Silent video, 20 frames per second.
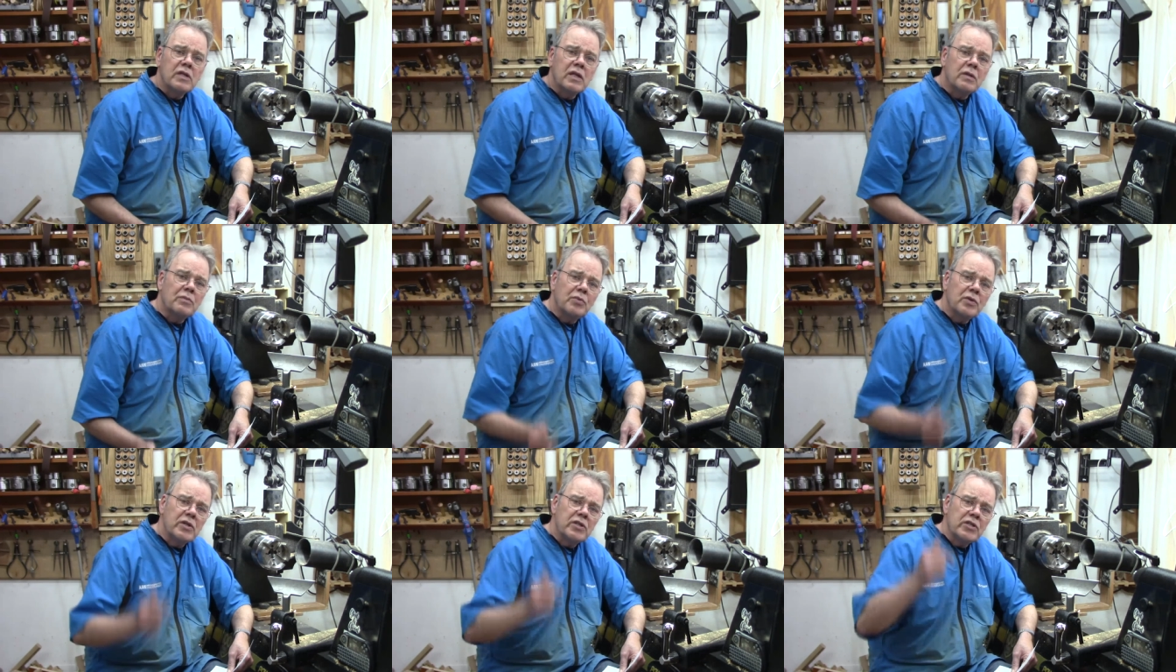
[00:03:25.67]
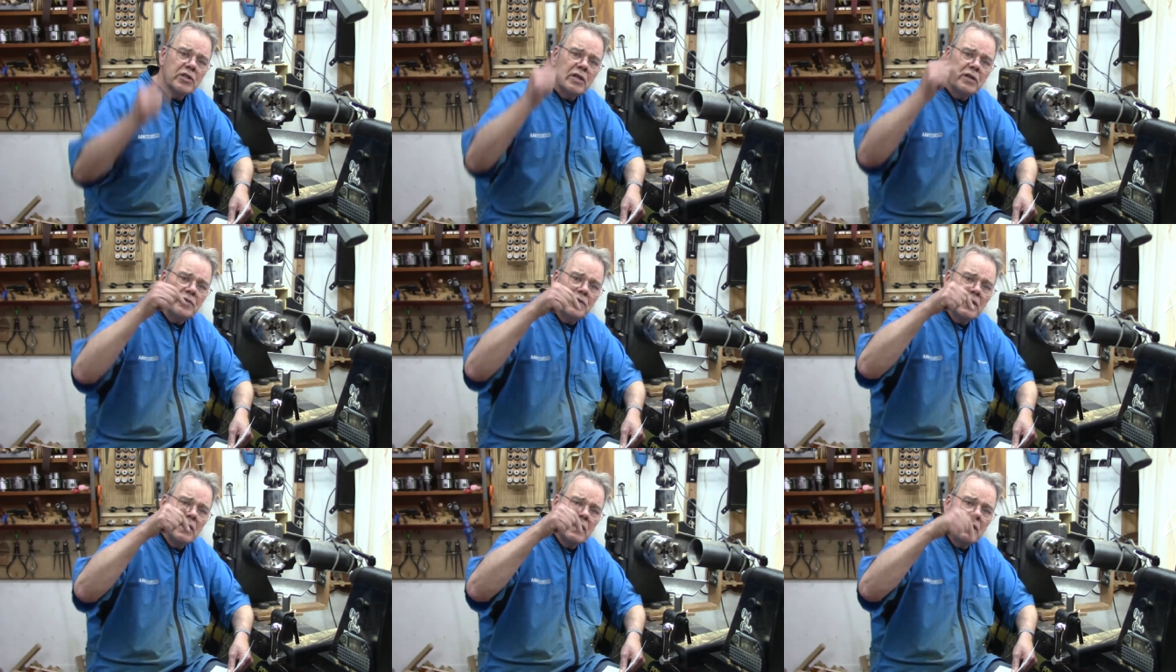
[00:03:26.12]
I'd appreciate
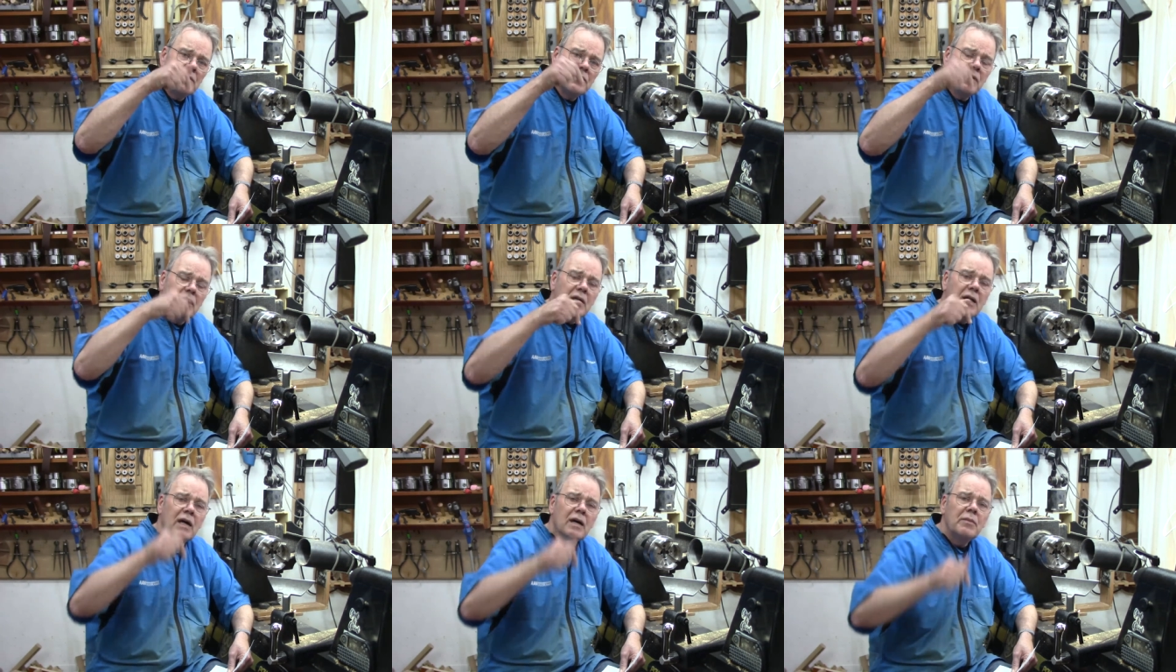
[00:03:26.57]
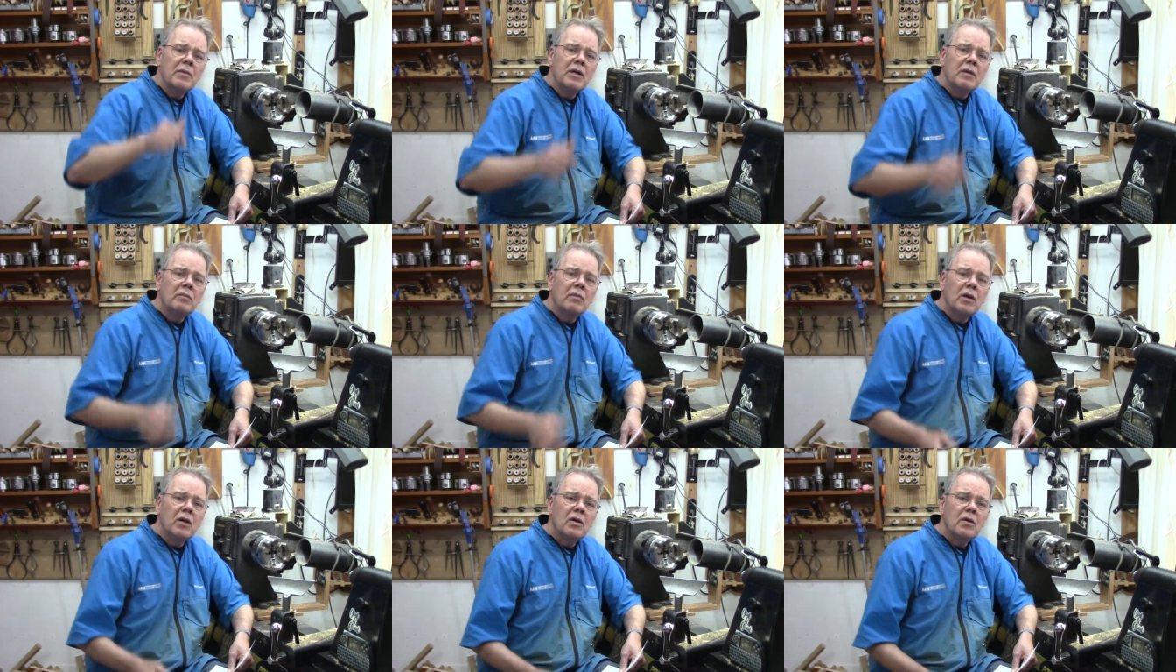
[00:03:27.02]
if you leave a
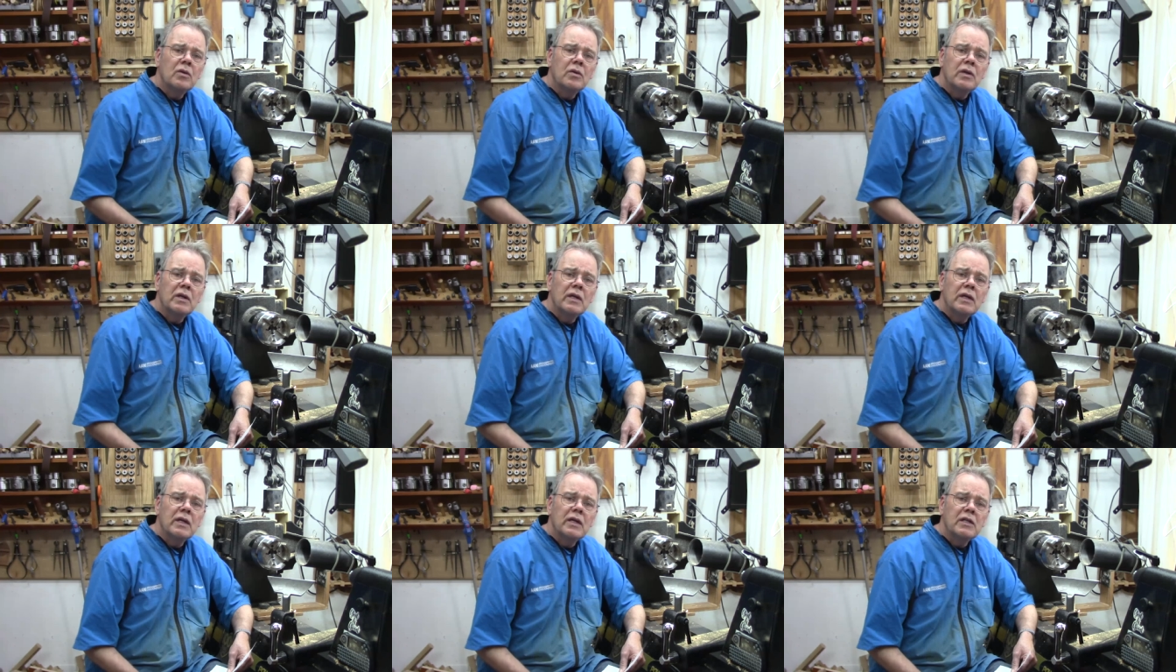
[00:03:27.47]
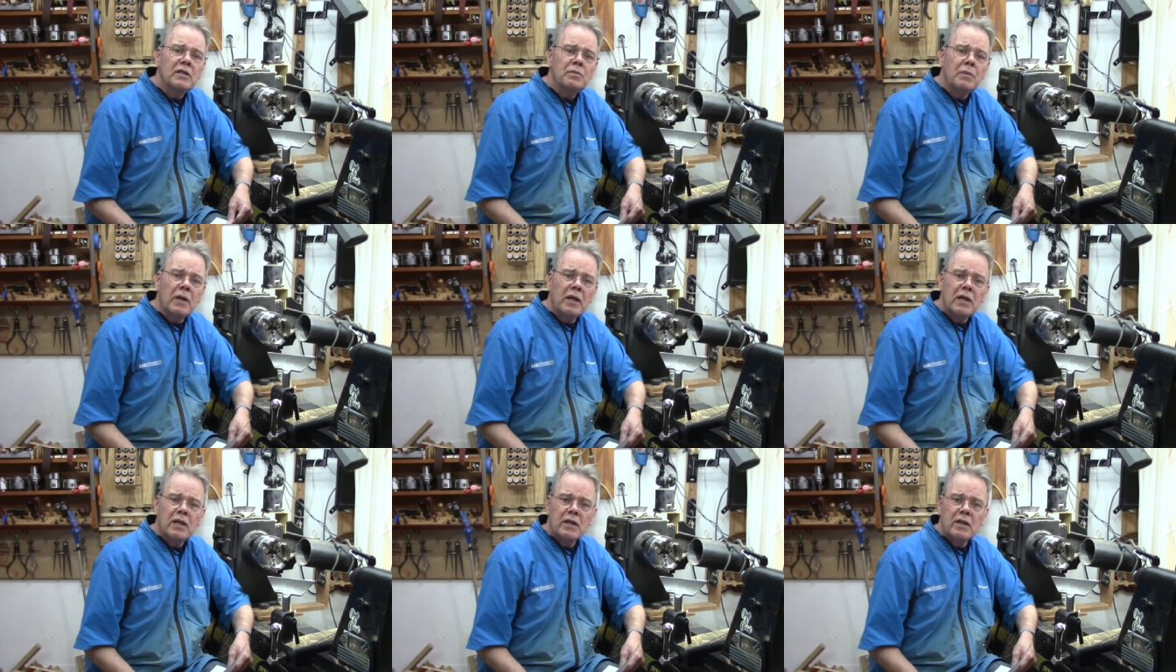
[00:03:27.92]
comment below and
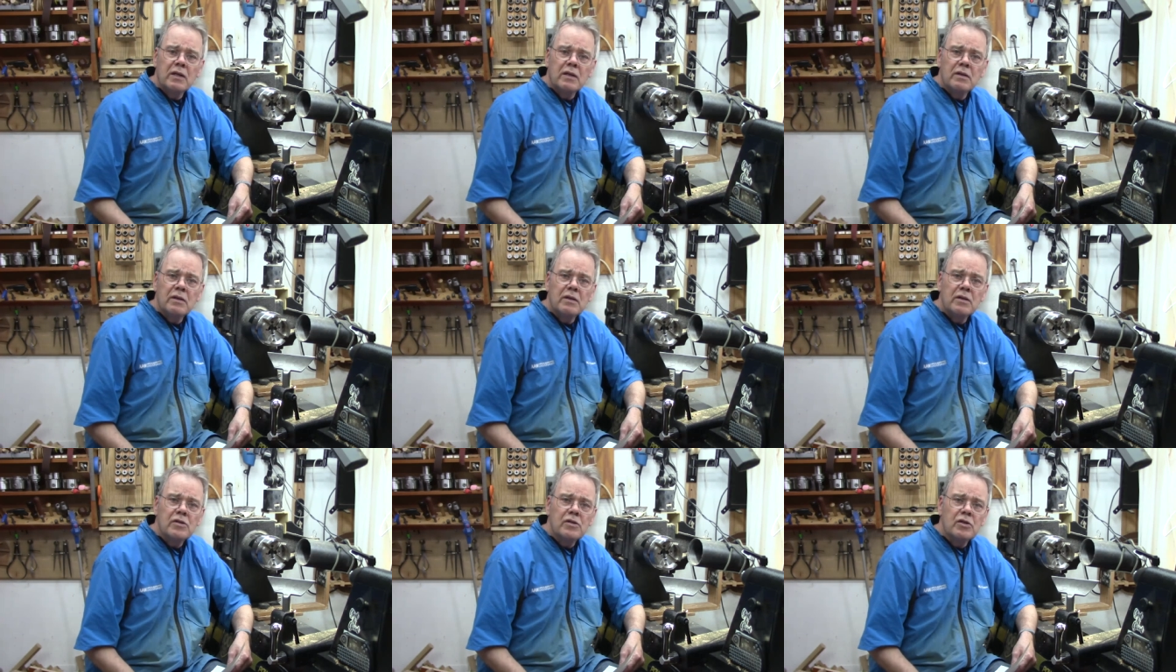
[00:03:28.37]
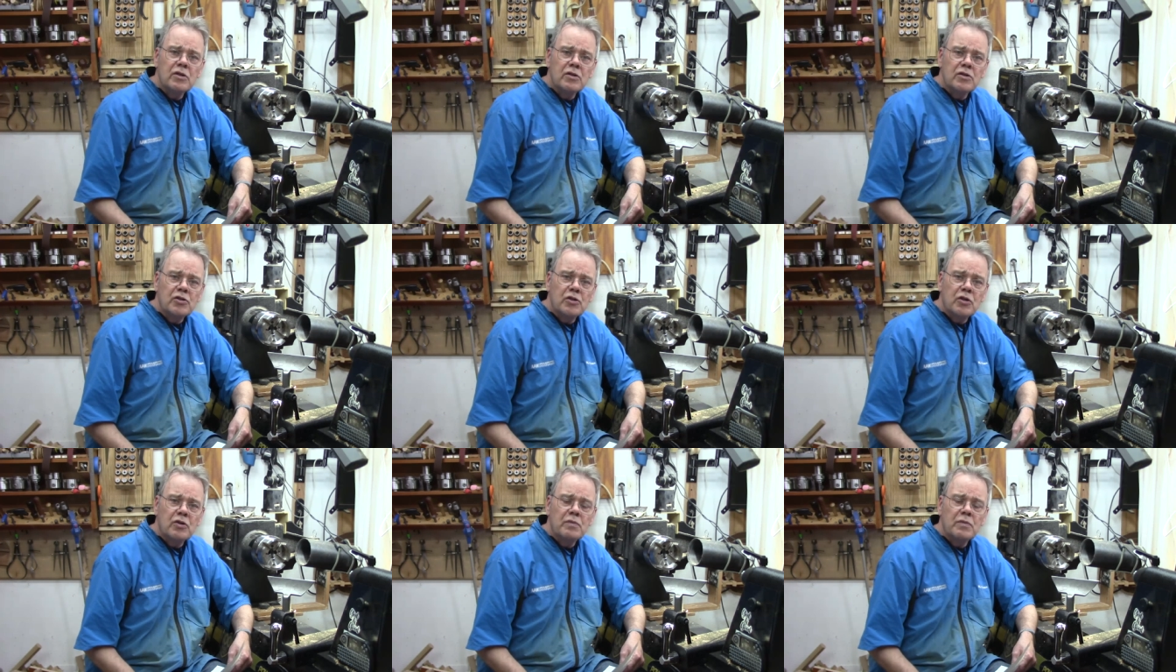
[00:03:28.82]
explain the, the, the
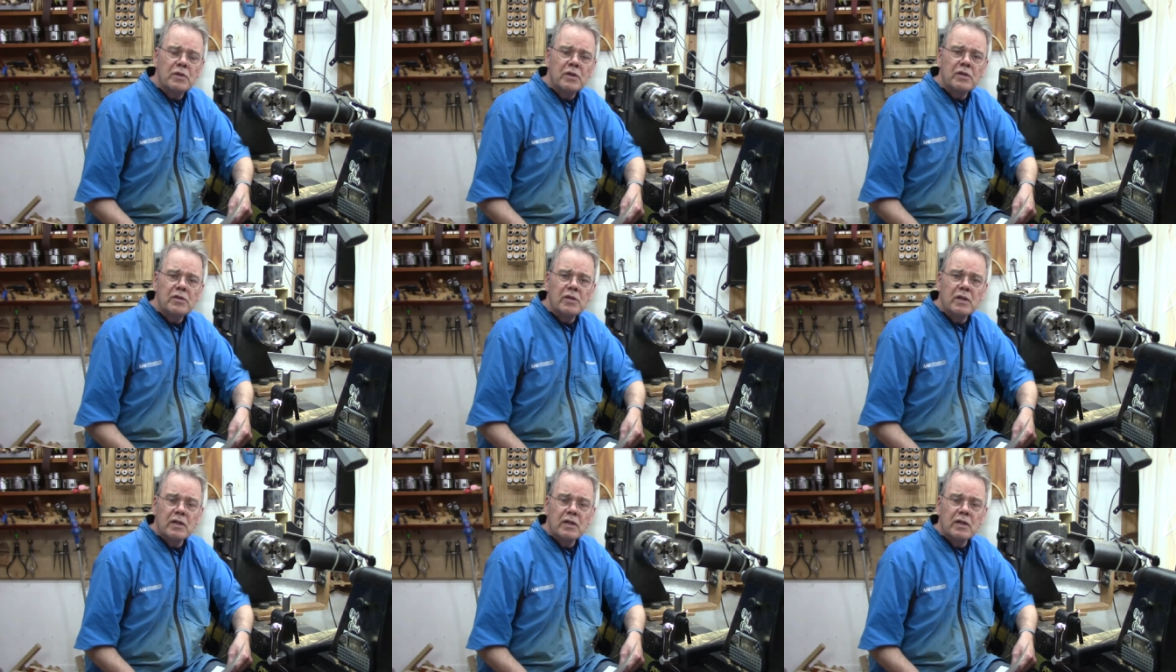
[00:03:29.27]
serpent,